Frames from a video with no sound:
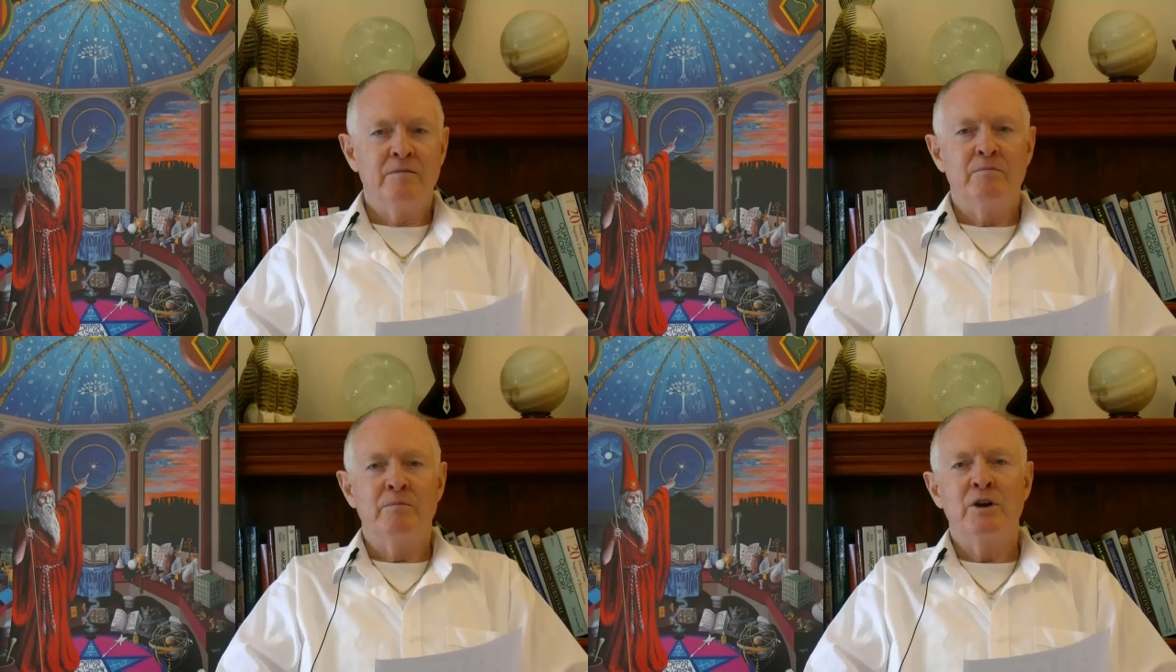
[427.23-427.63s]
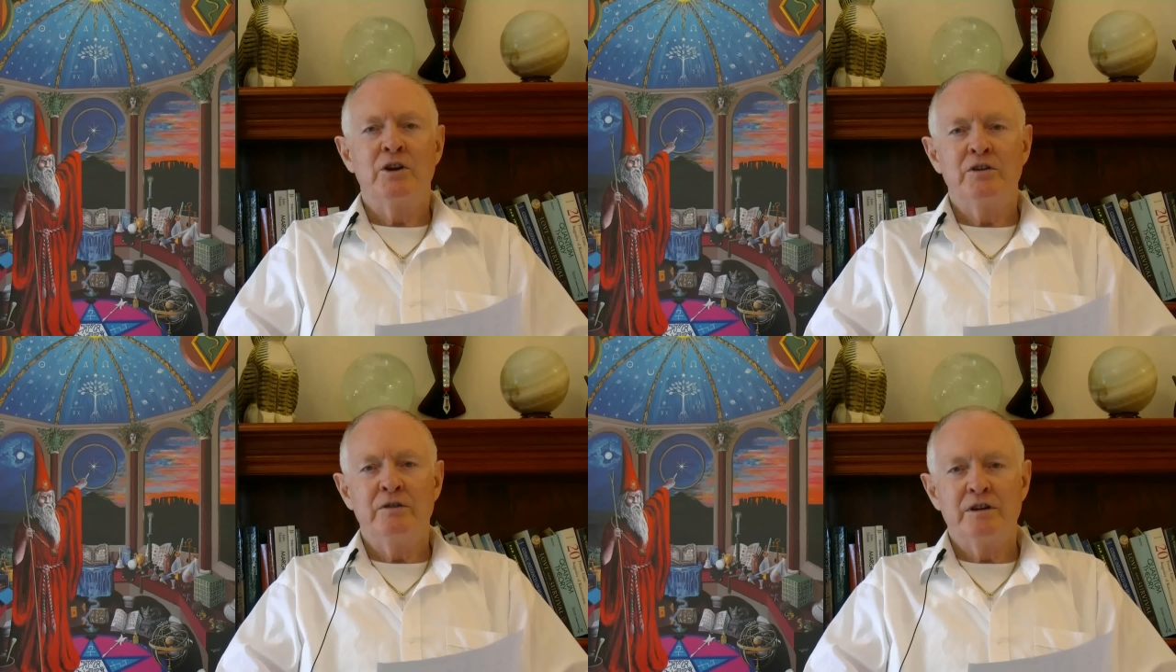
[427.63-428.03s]

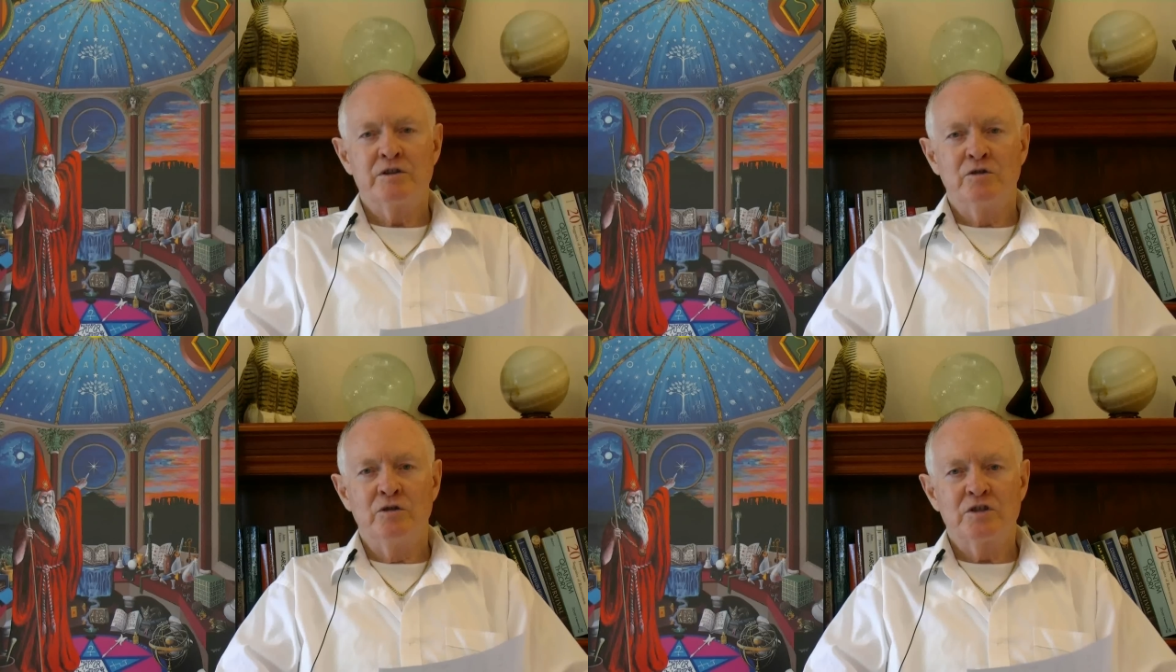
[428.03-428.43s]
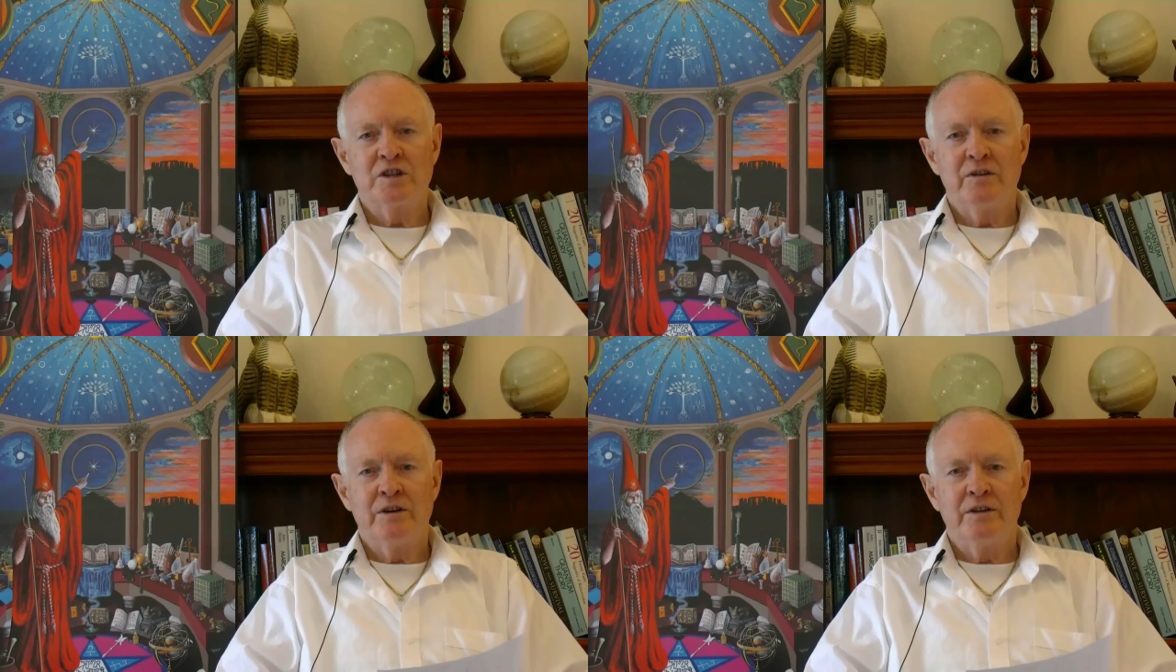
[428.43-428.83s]
Mercury is
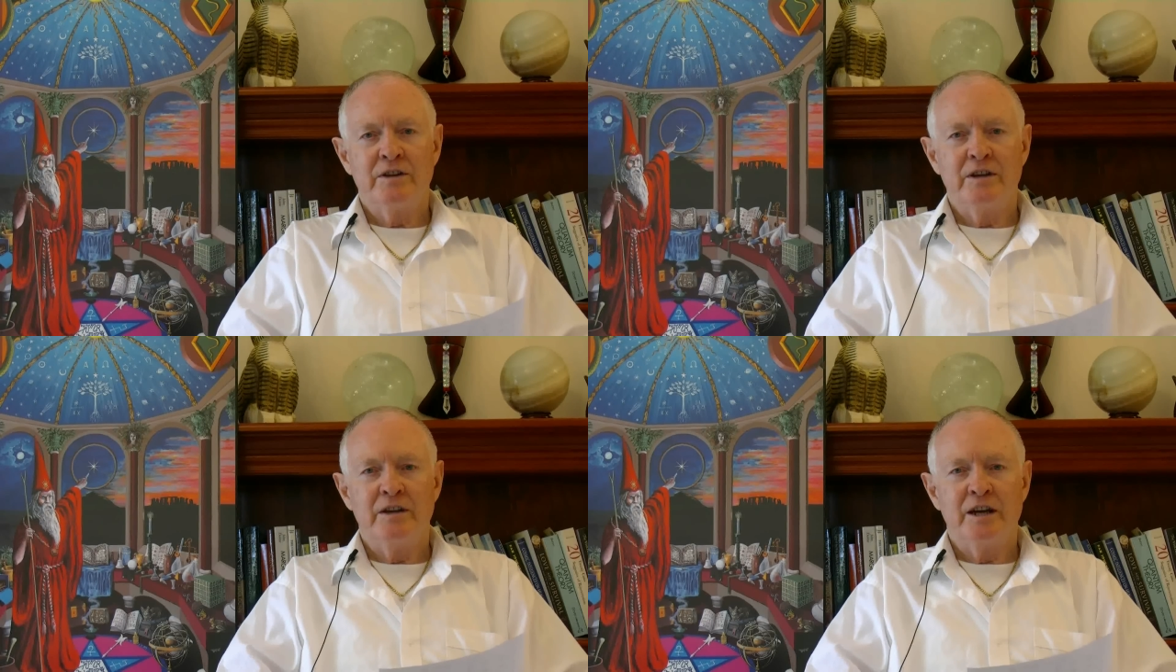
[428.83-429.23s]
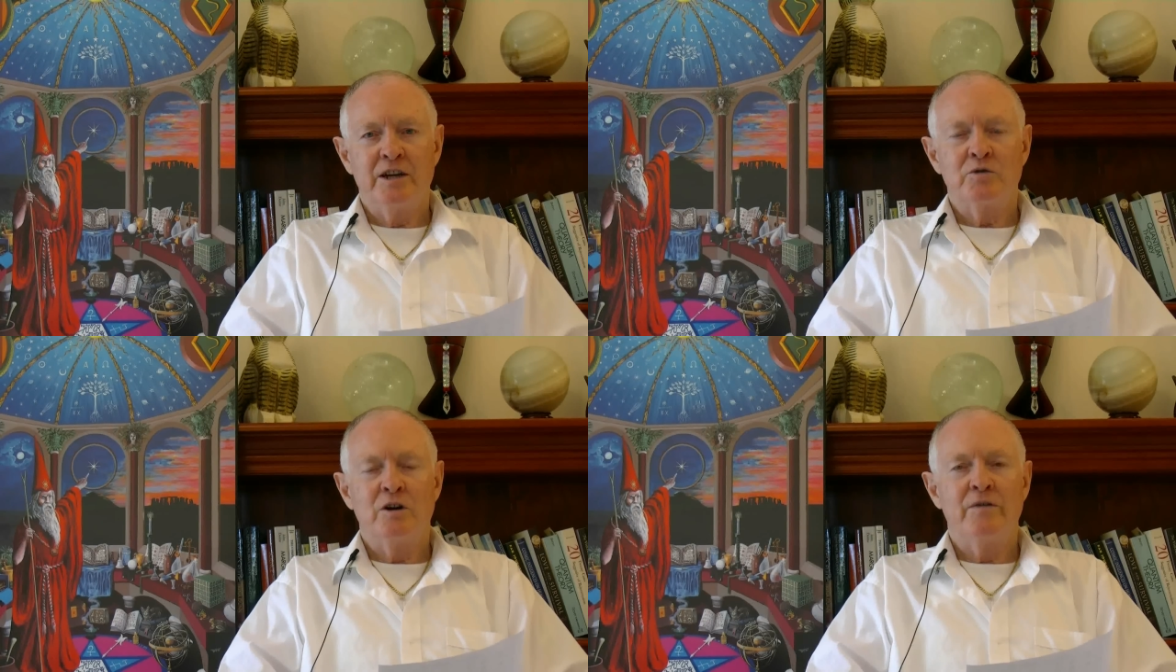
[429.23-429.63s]
also in the
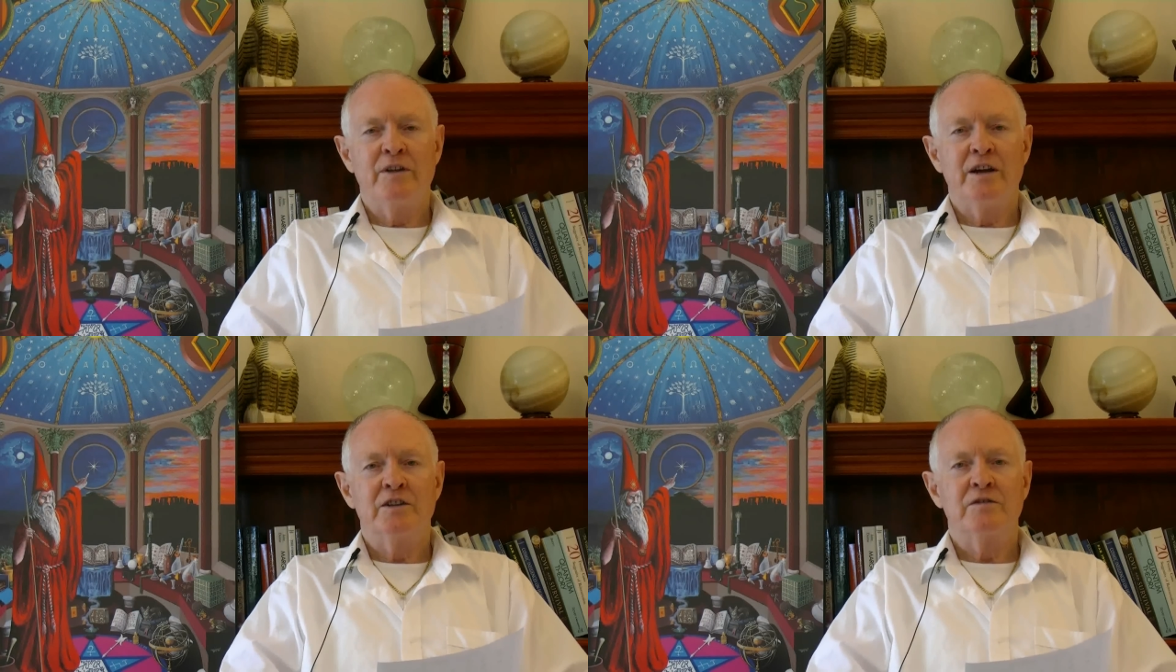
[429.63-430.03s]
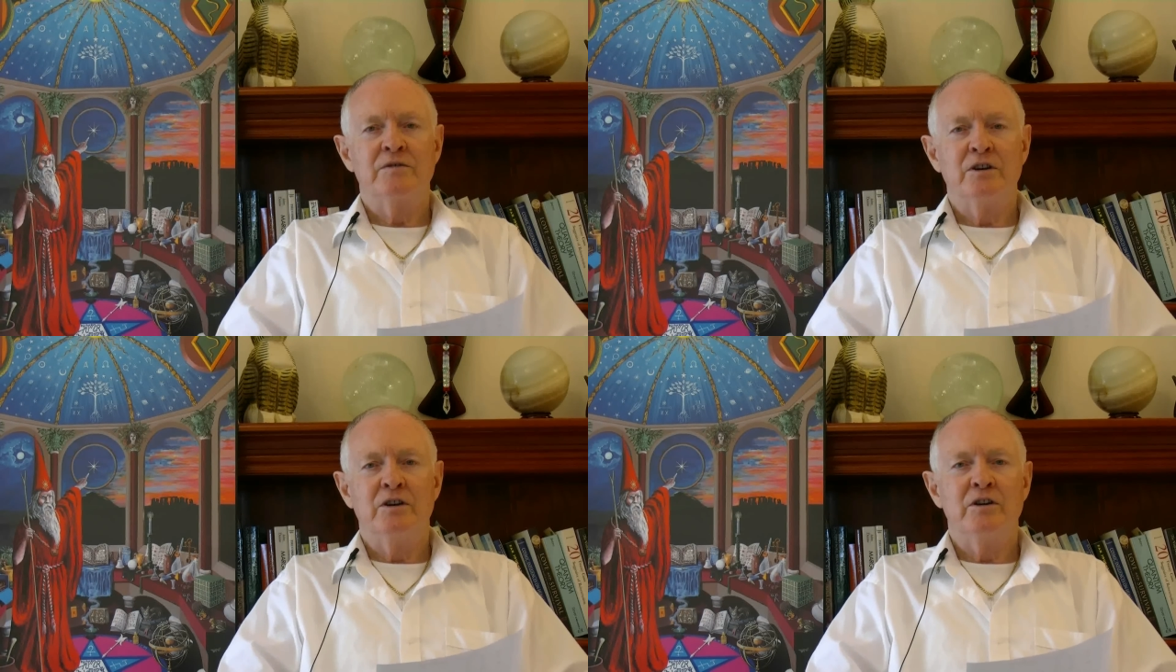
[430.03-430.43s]
12th house of
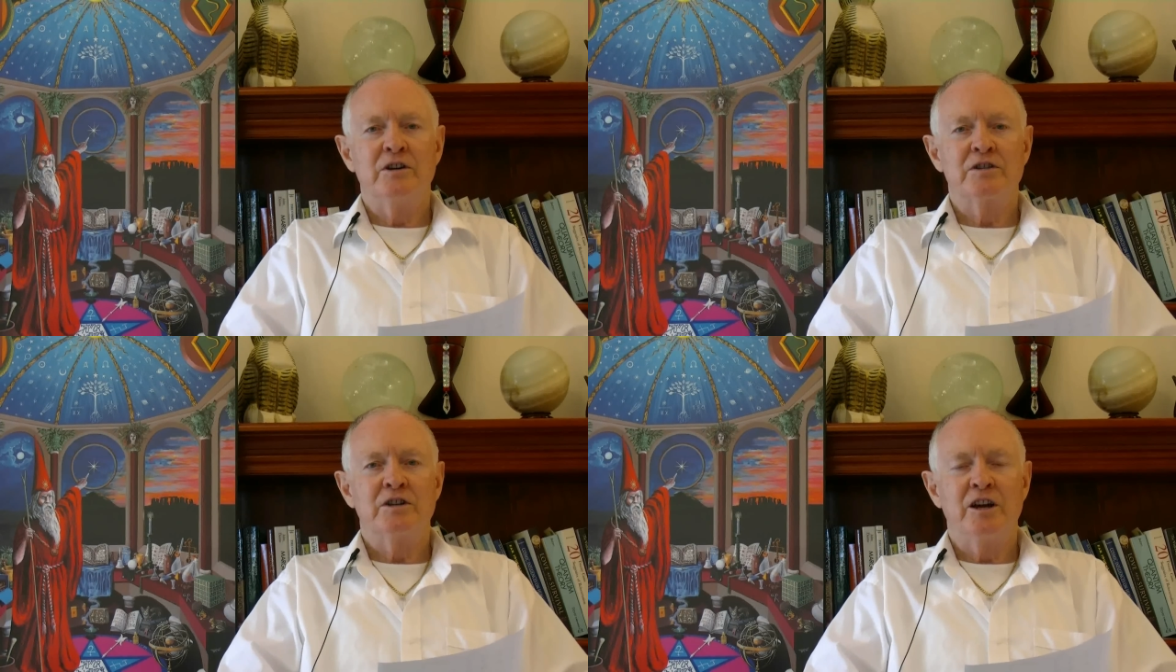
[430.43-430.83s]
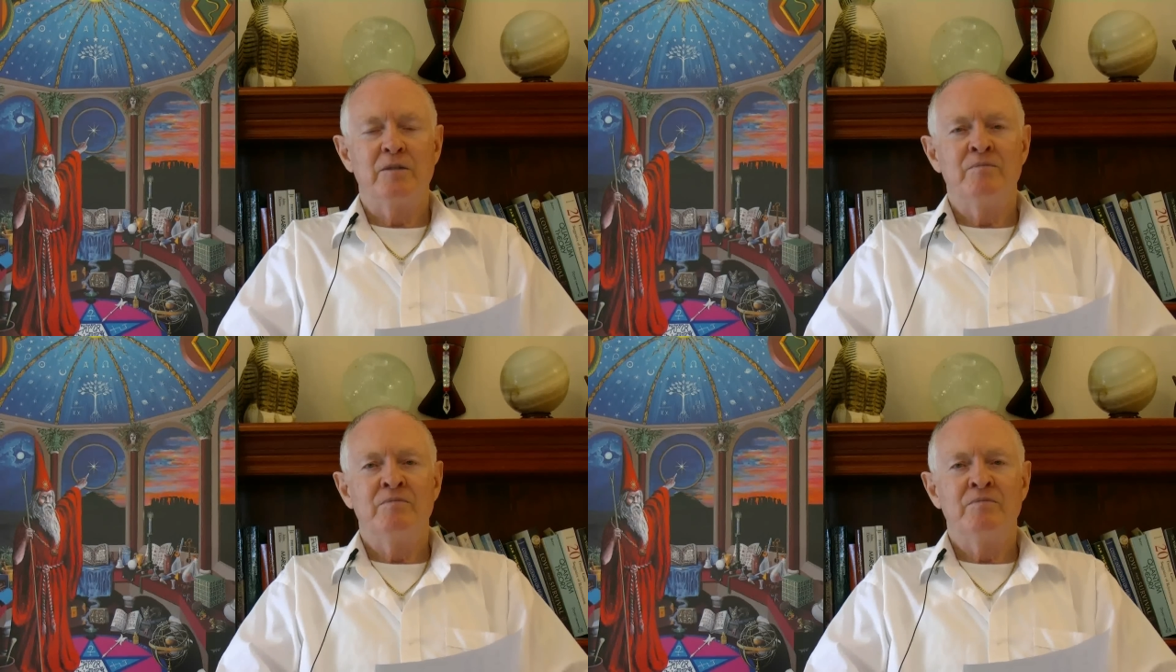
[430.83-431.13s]
your horoscope,